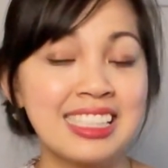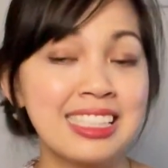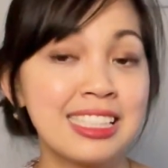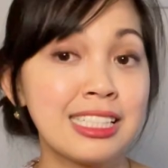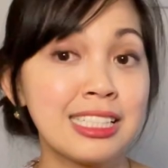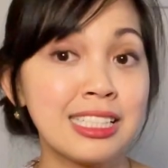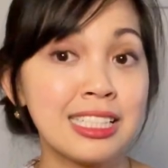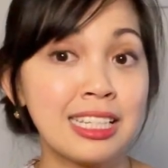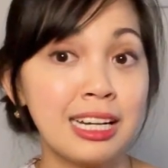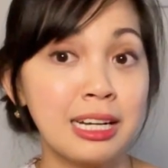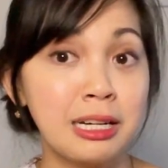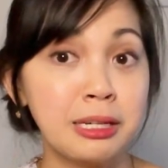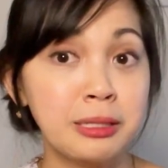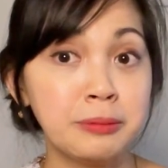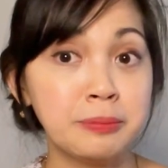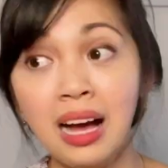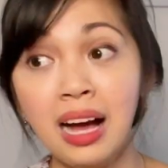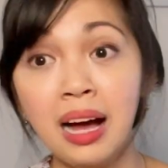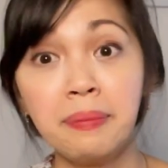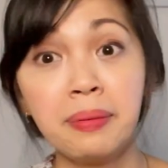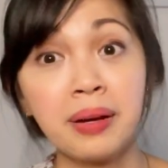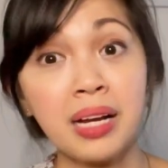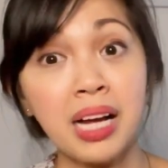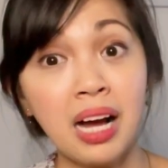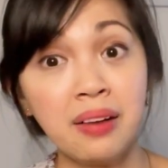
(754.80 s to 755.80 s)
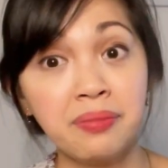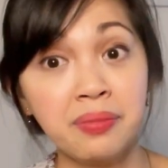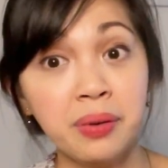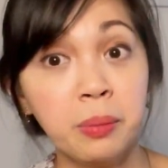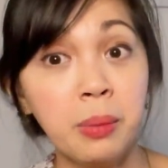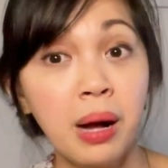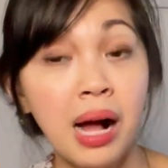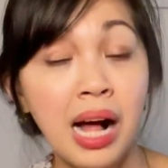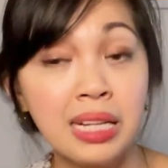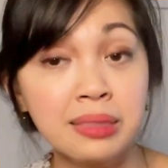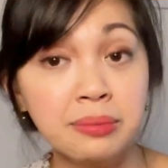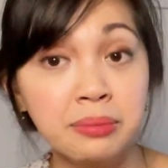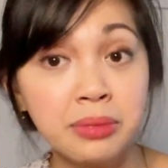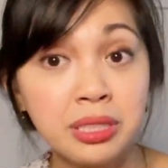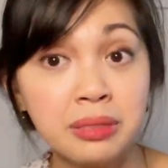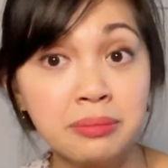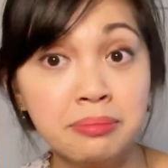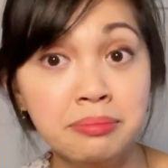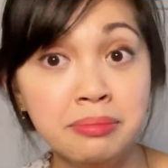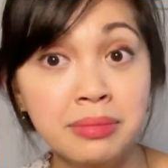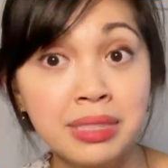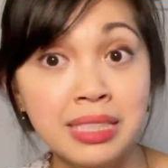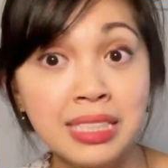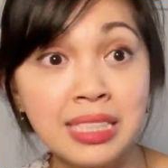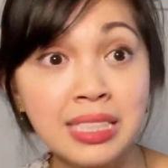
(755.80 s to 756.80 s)
some half a cup of almond
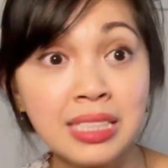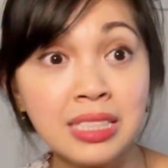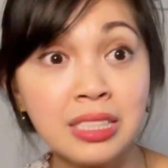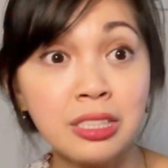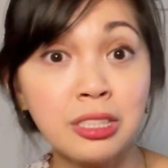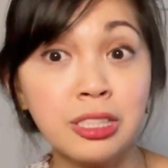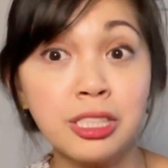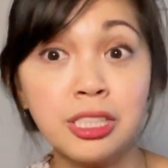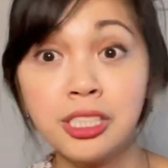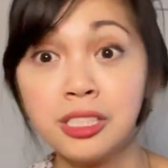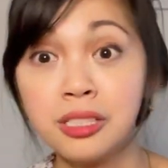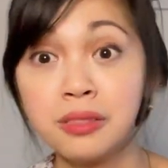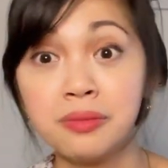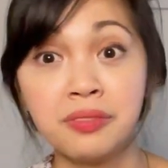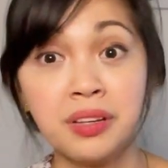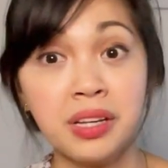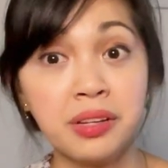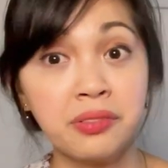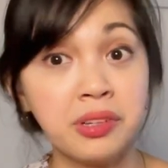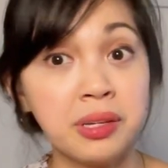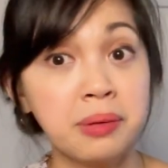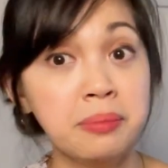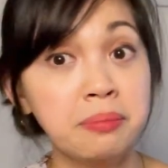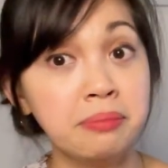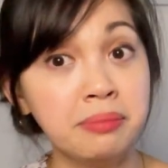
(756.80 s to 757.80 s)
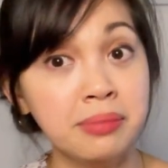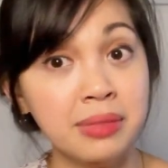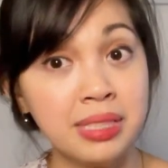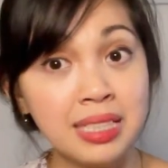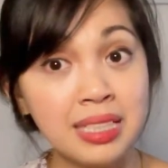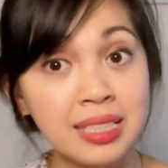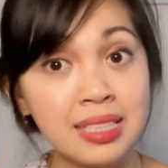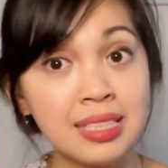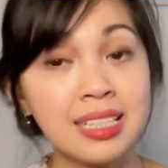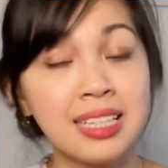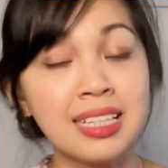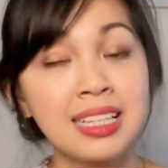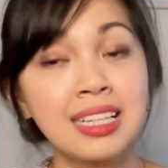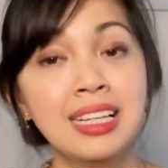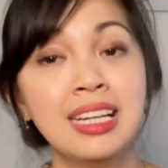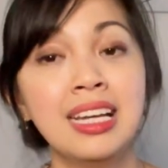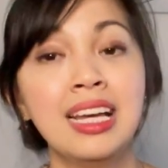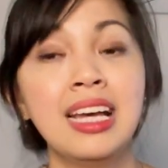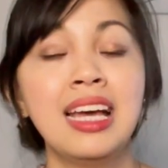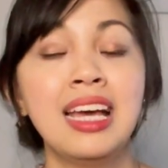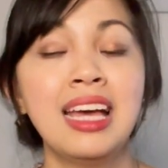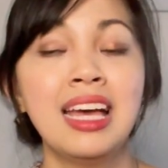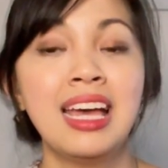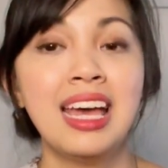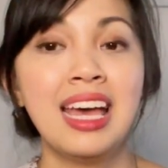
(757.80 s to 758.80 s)
milk or your favorite milk,
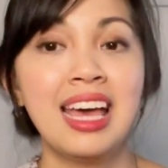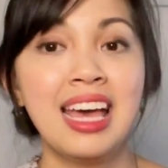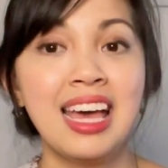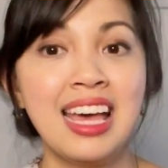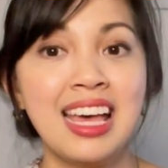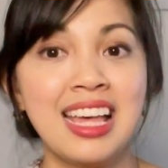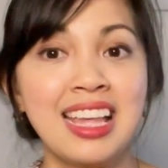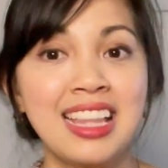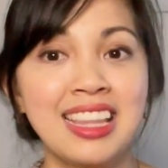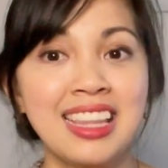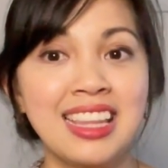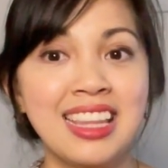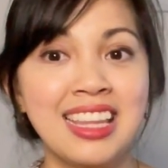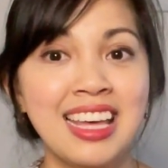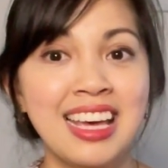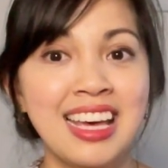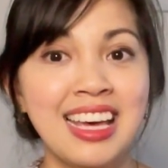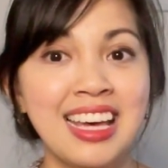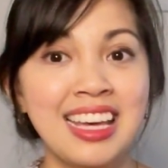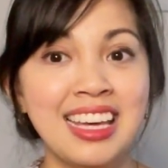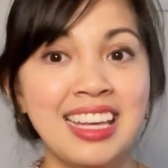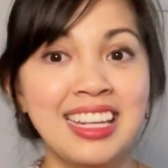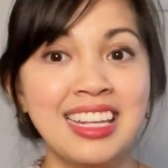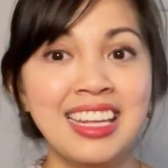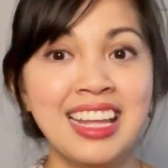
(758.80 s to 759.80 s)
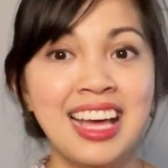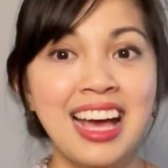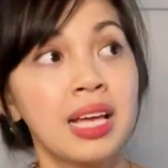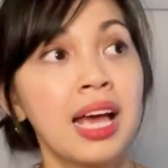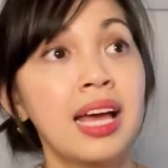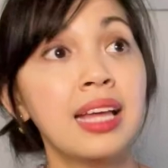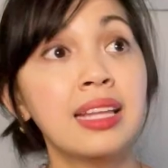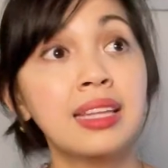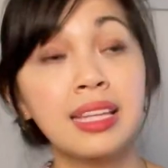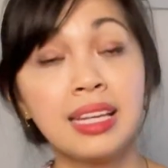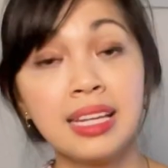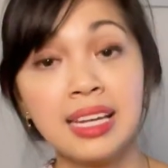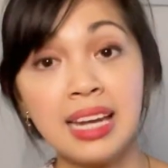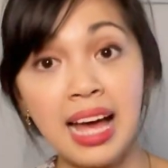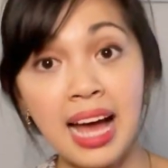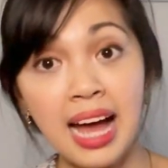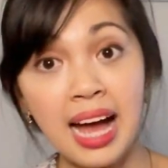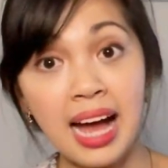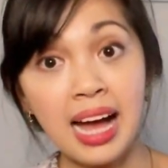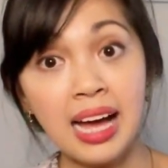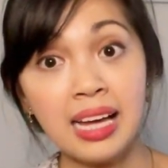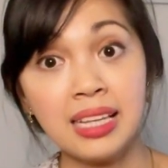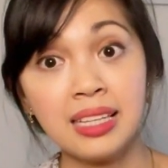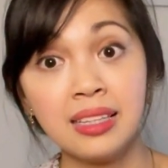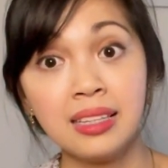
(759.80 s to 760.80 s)
and then
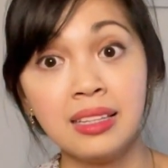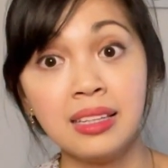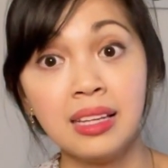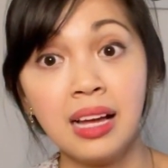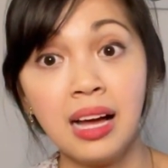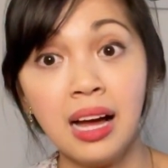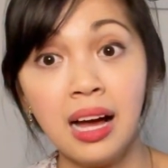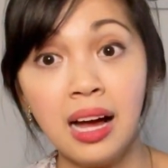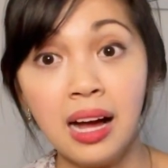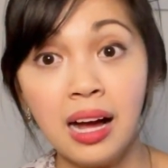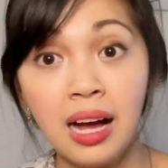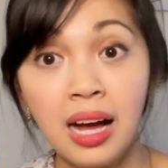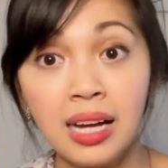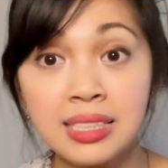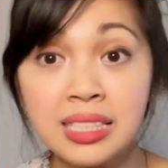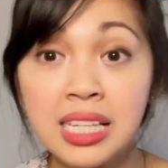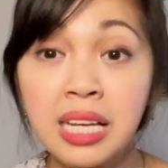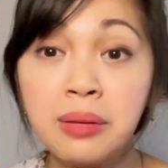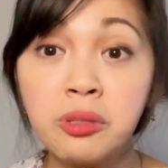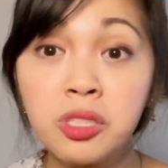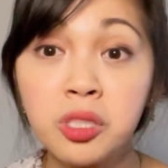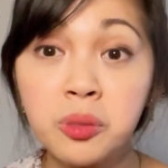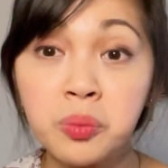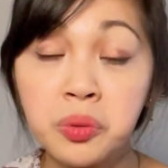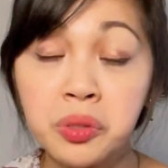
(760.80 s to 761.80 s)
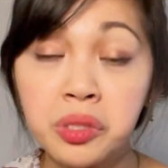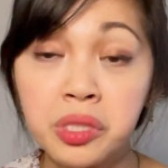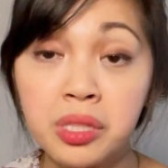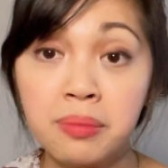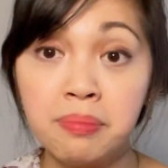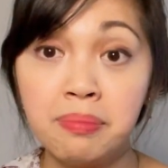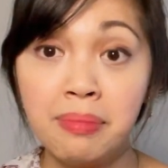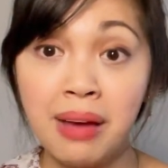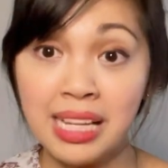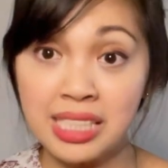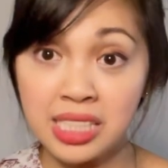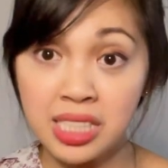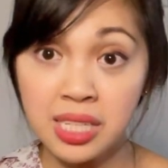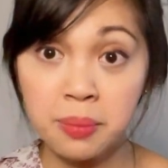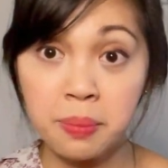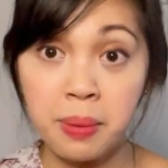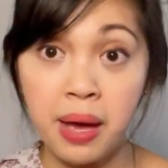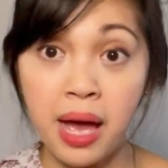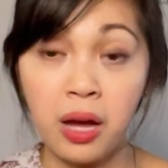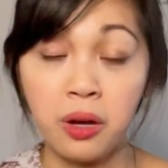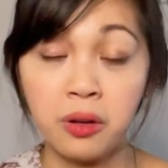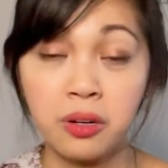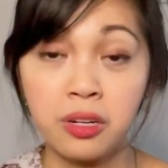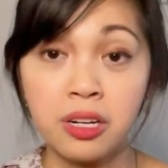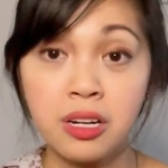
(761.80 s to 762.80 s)
add a tablespoon of matcha
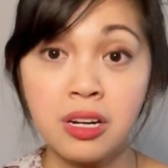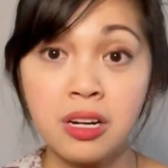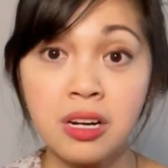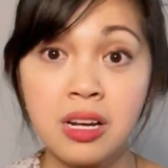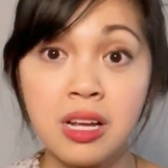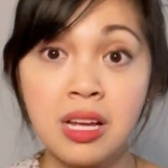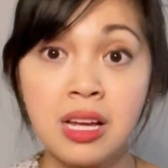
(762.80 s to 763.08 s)
powder,